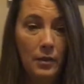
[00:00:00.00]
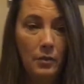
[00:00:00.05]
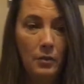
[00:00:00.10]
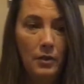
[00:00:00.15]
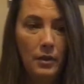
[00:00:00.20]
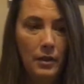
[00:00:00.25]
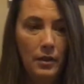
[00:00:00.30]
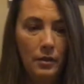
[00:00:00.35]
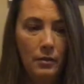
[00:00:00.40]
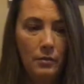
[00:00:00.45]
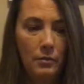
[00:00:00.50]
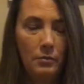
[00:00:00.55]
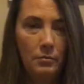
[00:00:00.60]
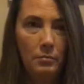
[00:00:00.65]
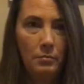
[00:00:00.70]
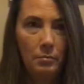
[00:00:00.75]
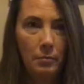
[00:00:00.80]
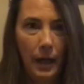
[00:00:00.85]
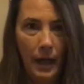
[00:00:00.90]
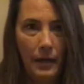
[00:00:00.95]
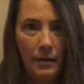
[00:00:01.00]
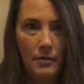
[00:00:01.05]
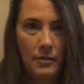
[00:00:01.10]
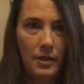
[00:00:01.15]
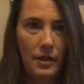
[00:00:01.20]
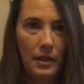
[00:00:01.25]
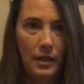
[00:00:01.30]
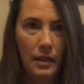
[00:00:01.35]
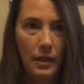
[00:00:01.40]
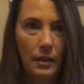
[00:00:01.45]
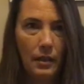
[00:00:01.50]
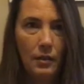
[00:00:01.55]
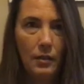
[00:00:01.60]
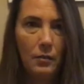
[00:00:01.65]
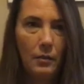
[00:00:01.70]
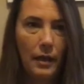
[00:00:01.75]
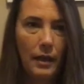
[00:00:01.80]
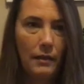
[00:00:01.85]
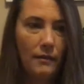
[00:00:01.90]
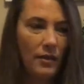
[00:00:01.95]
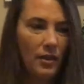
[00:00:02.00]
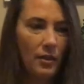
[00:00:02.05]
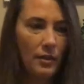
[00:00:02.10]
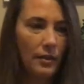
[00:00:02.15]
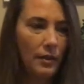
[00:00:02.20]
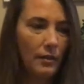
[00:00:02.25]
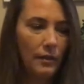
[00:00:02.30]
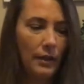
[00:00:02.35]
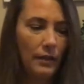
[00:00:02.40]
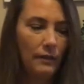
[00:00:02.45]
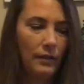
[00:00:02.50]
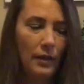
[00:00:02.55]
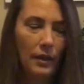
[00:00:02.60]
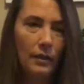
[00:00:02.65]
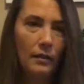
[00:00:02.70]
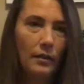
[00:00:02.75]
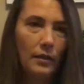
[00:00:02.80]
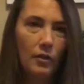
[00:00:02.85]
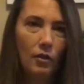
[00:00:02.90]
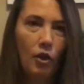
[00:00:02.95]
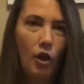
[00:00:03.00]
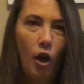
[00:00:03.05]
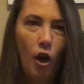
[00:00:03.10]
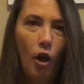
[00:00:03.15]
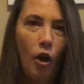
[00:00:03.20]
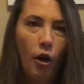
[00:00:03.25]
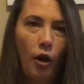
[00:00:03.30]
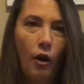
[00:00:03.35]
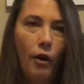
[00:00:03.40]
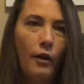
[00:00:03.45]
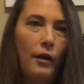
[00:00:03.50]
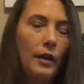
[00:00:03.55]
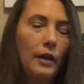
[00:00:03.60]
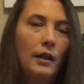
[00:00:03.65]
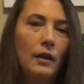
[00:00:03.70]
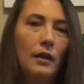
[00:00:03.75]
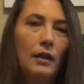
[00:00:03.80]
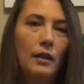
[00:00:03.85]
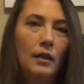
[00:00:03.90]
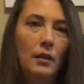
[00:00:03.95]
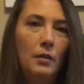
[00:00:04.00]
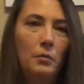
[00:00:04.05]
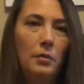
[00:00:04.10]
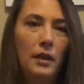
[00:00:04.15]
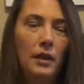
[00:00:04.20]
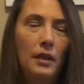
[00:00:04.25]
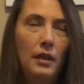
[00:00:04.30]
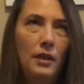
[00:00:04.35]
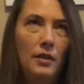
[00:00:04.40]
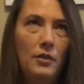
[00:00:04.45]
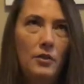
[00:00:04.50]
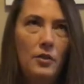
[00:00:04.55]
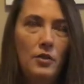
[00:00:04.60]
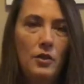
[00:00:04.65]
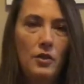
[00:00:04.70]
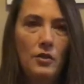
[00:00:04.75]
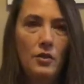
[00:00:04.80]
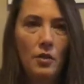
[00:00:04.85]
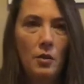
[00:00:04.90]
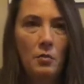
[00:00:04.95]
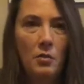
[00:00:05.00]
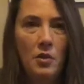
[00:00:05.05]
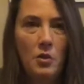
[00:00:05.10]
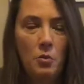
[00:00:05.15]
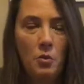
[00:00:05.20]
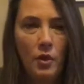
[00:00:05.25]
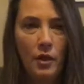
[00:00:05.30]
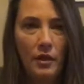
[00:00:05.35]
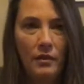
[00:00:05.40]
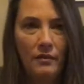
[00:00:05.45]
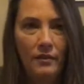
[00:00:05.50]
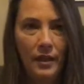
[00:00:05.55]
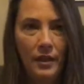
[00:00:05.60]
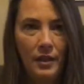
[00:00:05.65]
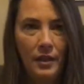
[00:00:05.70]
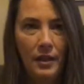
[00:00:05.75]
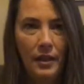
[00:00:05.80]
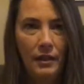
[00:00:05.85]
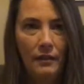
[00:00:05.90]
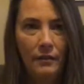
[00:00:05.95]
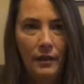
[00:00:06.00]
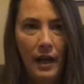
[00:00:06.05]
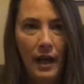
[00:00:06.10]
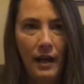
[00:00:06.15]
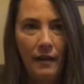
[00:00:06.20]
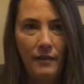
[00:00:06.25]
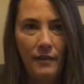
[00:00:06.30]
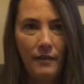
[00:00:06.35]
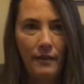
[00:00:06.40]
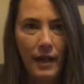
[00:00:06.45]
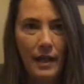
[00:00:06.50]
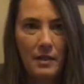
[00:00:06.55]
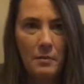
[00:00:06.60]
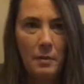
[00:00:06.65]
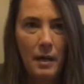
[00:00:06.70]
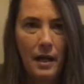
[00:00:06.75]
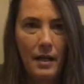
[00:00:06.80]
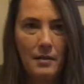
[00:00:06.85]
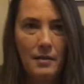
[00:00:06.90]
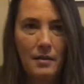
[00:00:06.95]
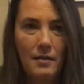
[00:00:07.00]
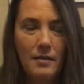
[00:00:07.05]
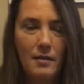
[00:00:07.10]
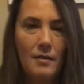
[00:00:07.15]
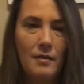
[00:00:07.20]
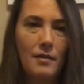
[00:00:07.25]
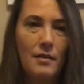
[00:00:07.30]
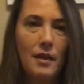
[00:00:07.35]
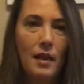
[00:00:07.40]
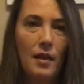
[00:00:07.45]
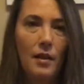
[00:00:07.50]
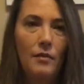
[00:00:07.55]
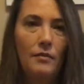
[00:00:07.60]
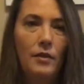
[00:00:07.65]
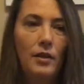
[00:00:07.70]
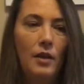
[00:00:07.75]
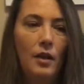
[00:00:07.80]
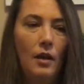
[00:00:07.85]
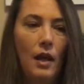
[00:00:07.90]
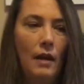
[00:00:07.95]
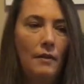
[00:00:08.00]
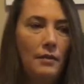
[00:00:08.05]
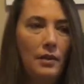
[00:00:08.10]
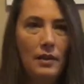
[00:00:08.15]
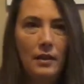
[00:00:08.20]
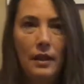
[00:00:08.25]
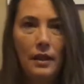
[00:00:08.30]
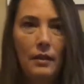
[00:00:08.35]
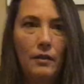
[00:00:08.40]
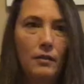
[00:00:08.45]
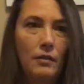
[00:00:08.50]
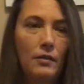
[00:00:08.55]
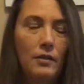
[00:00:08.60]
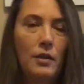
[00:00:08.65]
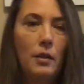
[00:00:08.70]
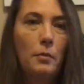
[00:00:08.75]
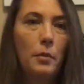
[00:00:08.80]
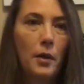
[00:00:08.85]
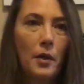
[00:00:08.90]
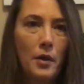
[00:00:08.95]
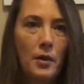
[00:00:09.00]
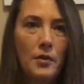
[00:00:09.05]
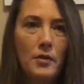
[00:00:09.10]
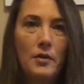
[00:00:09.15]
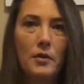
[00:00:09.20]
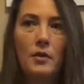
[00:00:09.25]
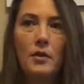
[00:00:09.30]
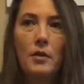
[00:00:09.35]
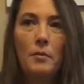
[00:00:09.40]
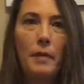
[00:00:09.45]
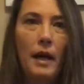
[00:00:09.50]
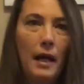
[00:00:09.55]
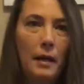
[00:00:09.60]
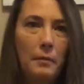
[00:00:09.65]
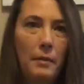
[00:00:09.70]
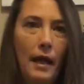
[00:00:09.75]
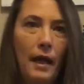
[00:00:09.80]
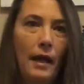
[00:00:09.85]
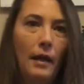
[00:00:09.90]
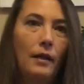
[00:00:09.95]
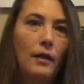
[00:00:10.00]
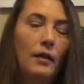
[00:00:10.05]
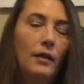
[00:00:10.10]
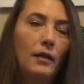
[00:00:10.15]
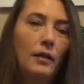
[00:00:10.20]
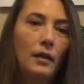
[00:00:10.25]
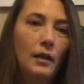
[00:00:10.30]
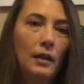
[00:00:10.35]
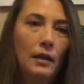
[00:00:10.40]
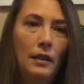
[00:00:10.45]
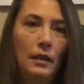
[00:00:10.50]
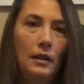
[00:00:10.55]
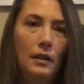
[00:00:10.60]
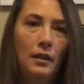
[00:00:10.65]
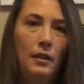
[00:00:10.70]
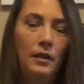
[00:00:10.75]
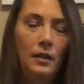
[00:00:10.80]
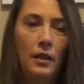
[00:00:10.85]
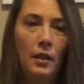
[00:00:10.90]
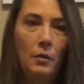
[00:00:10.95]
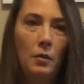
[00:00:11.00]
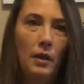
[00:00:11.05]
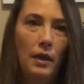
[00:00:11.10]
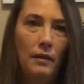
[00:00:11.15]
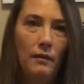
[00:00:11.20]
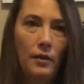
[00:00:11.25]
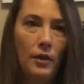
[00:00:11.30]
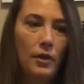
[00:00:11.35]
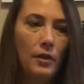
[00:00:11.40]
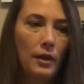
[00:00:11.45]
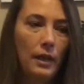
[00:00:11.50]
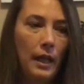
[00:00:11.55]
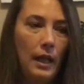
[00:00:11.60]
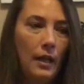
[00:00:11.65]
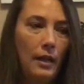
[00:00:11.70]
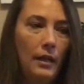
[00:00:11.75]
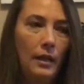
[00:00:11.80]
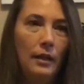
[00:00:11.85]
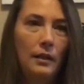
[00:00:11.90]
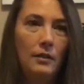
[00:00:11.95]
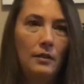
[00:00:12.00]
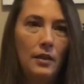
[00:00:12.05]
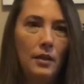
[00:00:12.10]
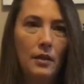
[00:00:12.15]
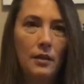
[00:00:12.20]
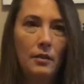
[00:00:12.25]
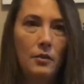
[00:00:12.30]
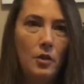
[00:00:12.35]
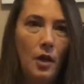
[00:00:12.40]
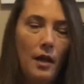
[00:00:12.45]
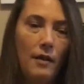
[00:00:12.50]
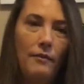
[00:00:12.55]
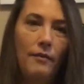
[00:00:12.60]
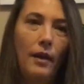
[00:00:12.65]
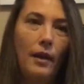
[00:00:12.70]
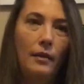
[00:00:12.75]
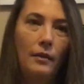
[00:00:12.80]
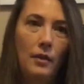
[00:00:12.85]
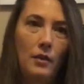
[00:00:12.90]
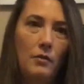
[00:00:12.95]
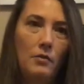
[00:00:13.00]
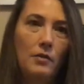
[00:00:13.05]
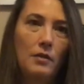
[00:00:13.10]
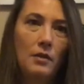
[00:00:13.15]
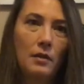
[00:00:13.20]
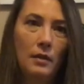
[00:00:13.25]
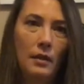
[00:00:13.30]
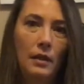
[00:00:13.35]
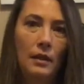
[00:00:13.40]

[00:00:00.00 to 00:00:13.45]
when you buy your ticket or whatever, they'll give you a little card. But it is just so much more convenient if you have the fast passes, instead of having to dig through your purse or your backpack or whatever you're carrying to try to find those